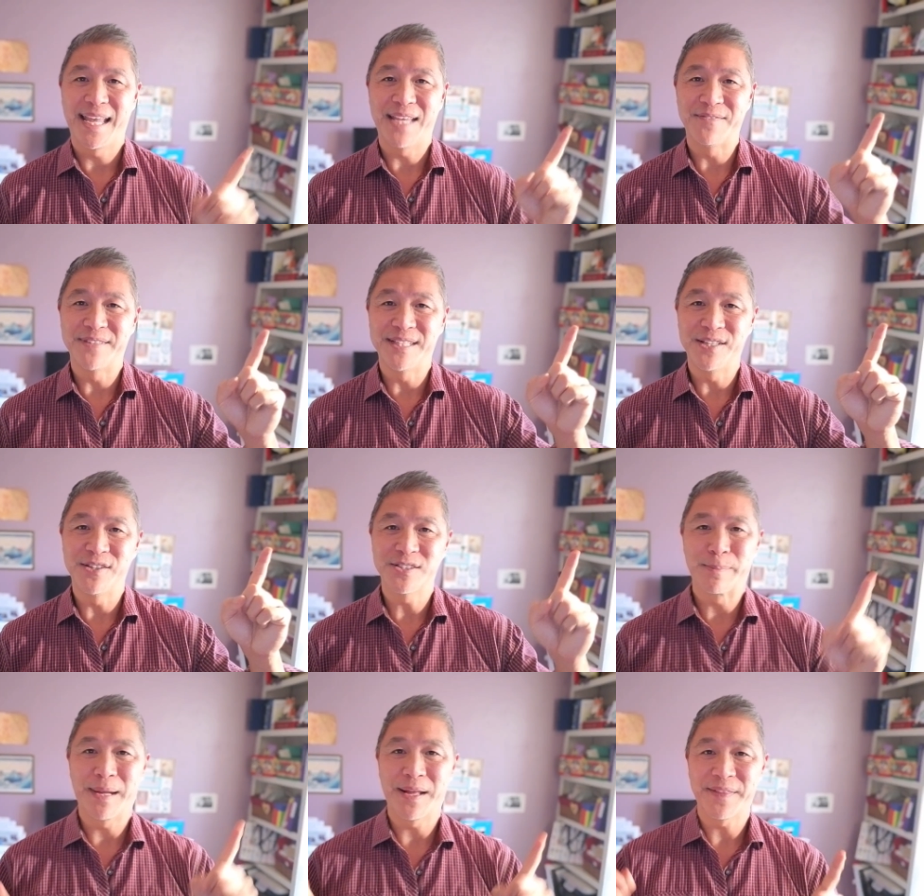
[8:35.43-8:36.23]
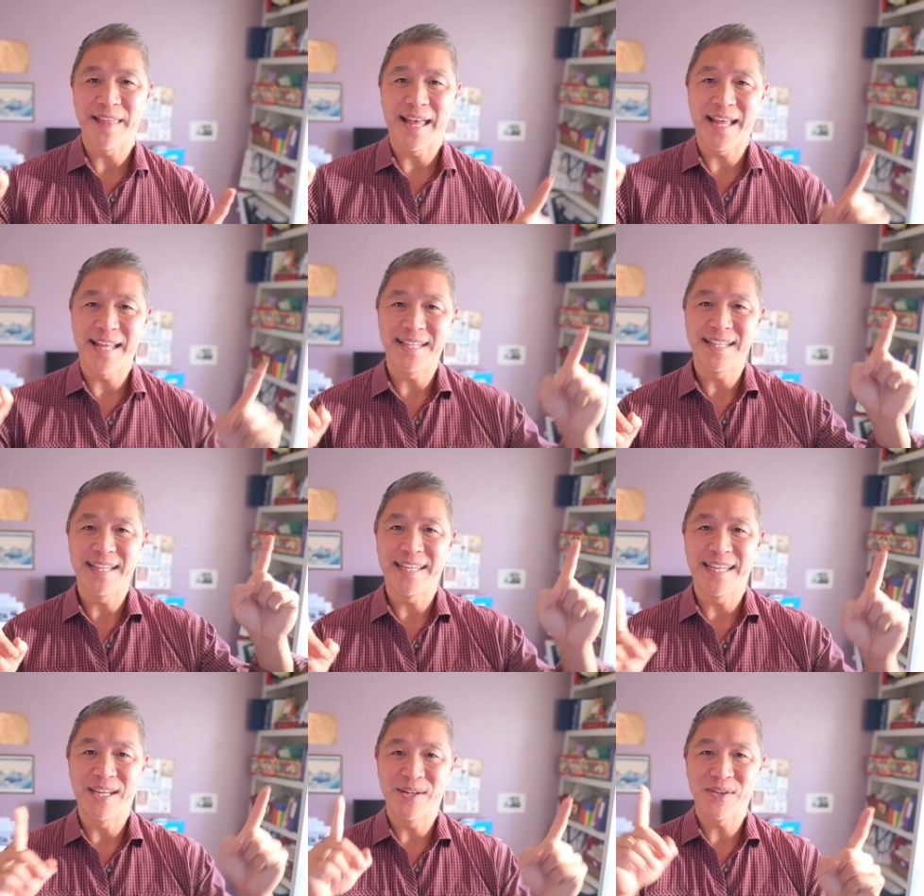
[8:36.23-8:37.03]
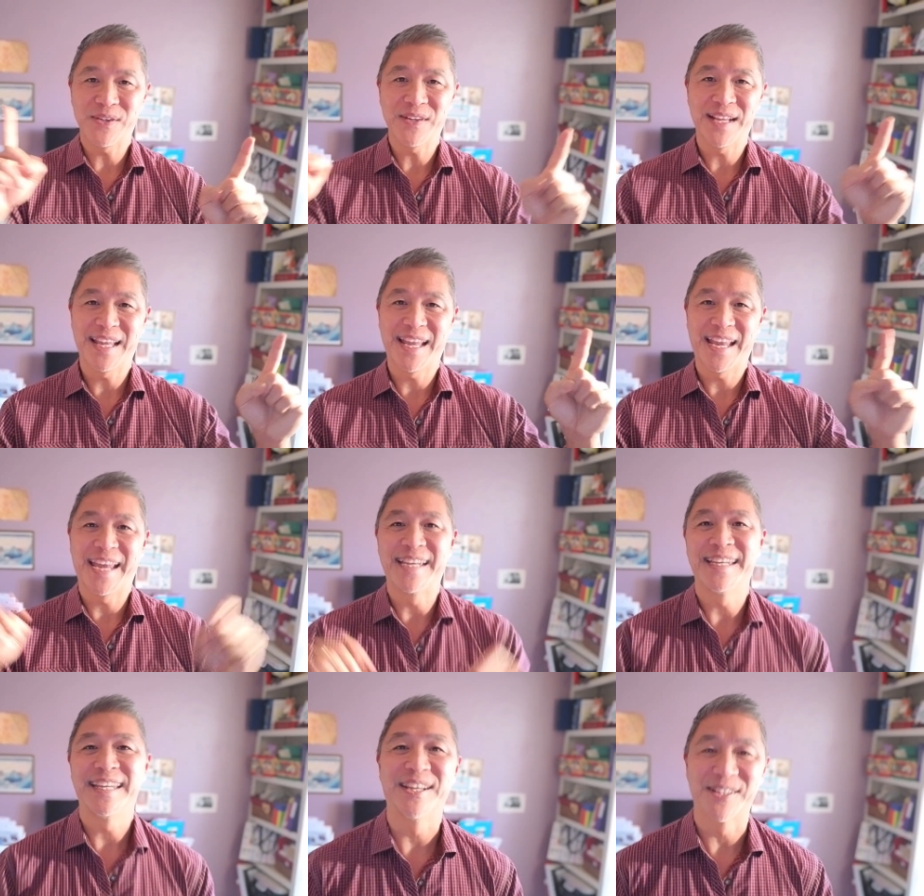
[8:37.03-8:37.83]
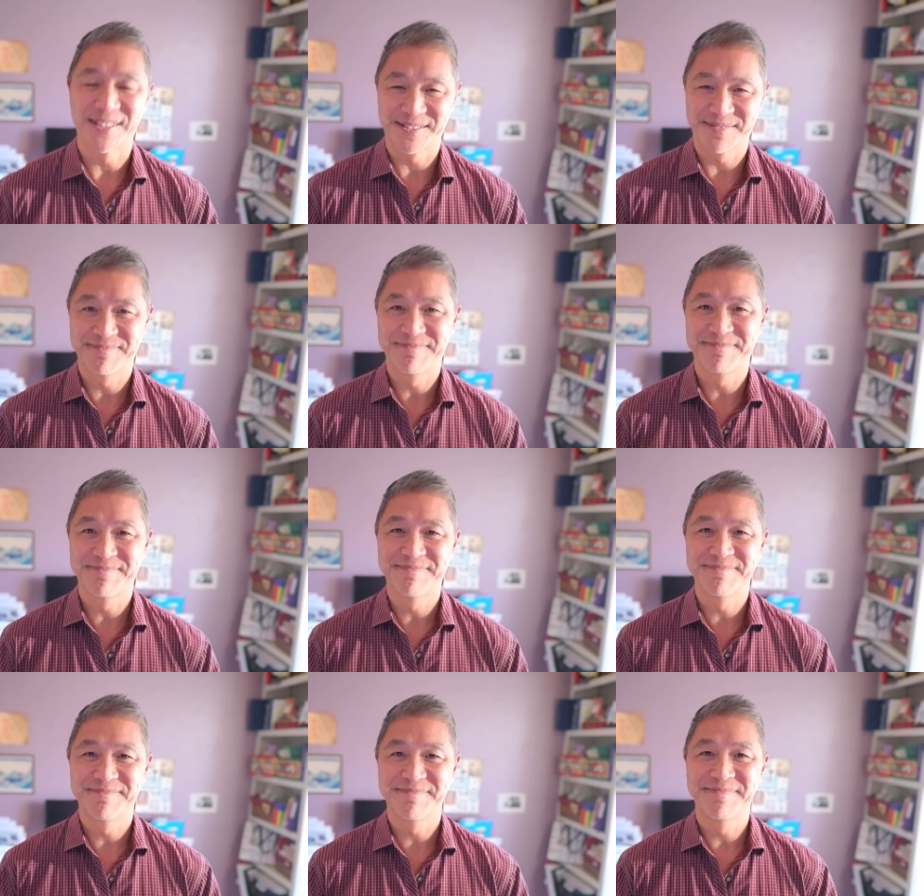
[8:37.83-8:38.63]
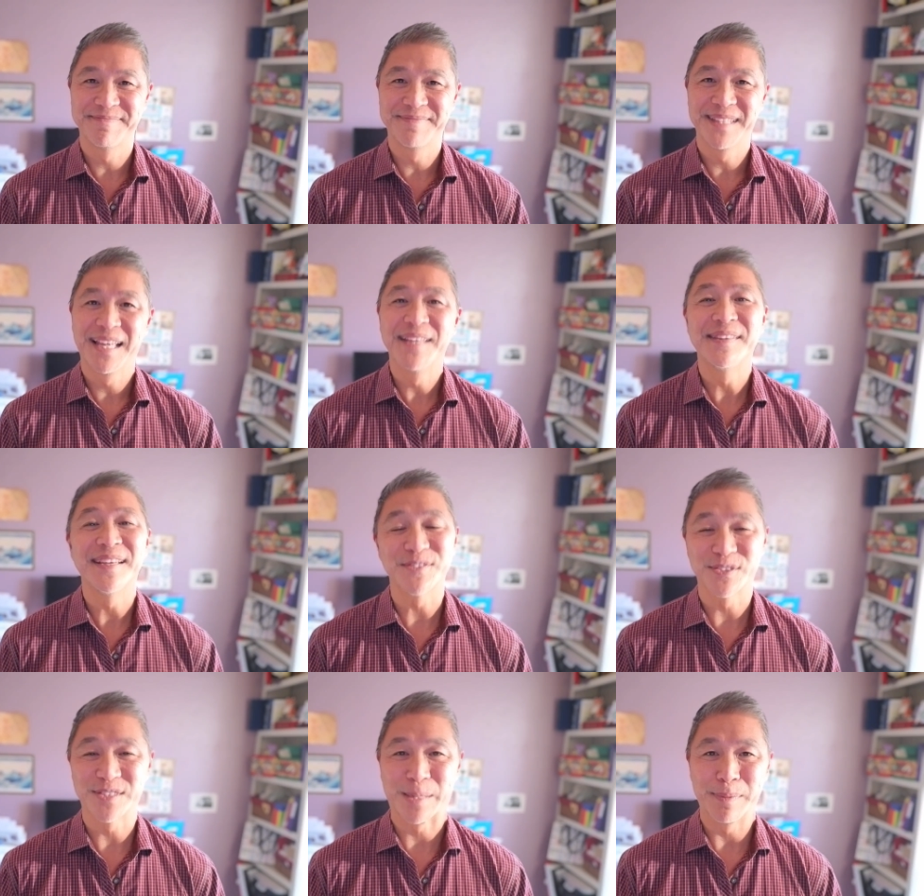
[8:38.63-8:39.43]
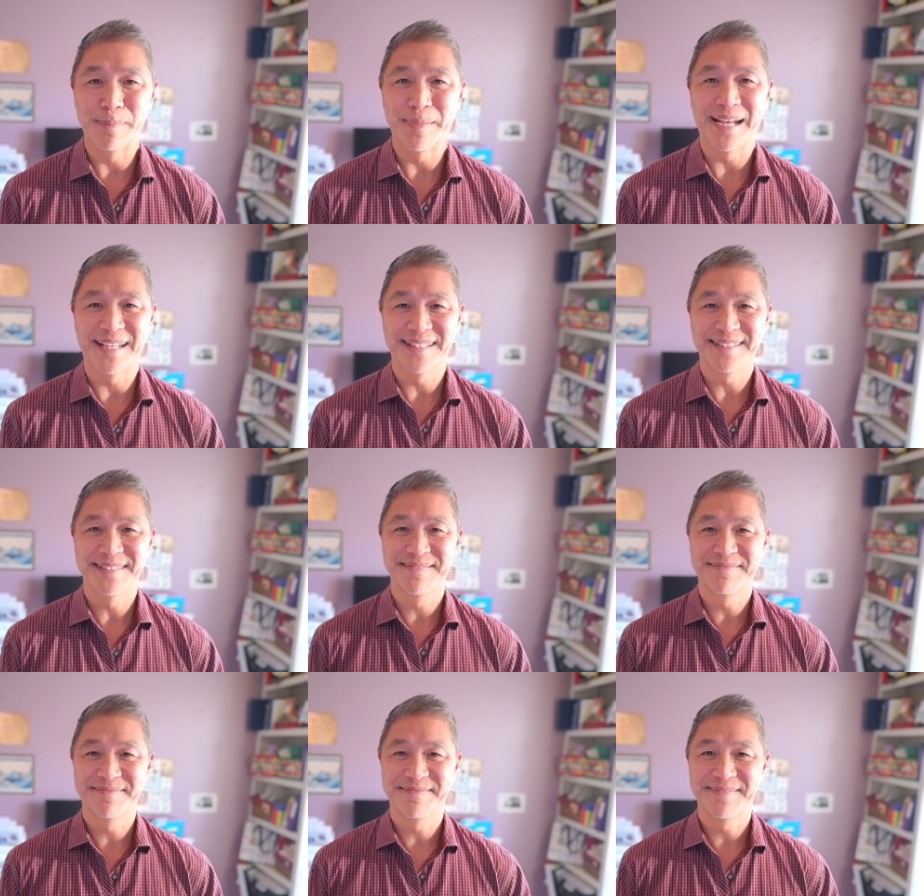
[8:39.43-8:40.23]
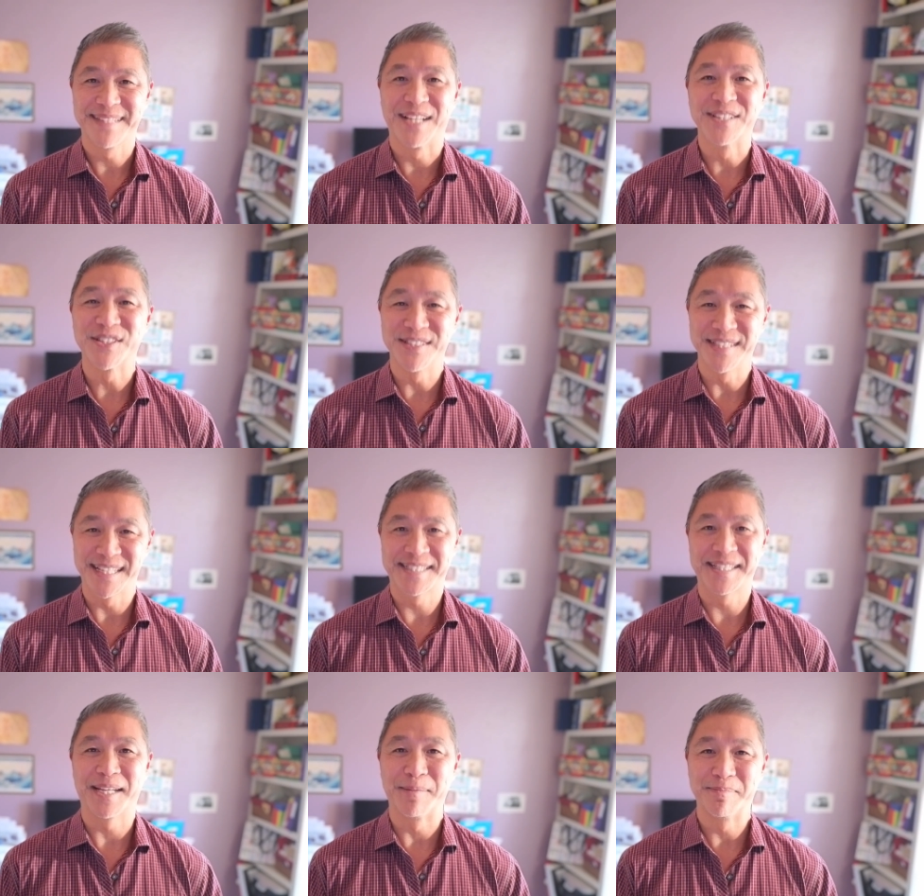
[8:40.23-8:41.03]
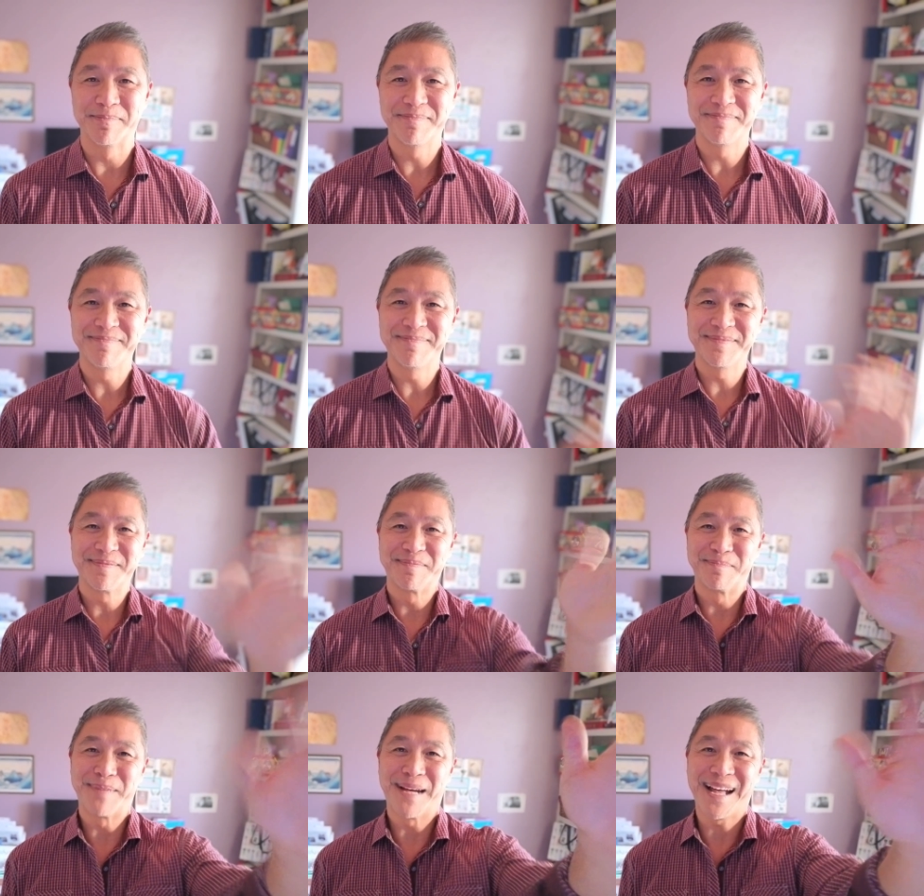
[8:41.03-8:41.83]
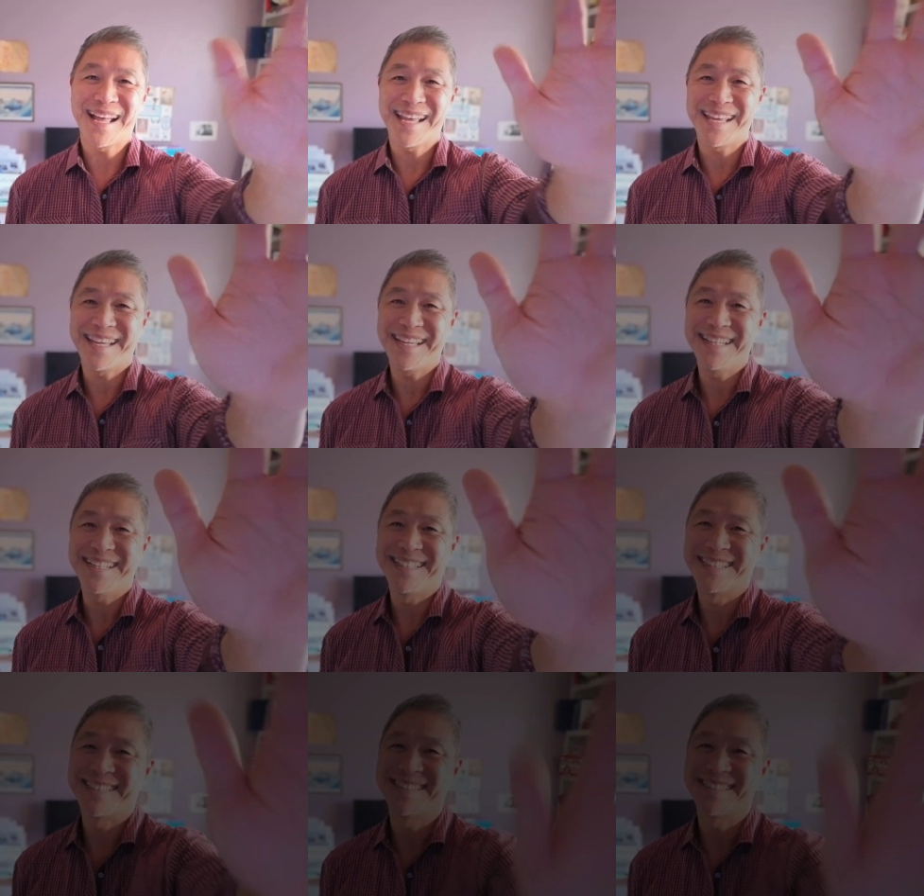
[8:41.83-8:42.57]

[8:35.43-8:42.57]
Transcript: I have videos about that here and here. Thanks for stopping by. I'll see you next time. Bye.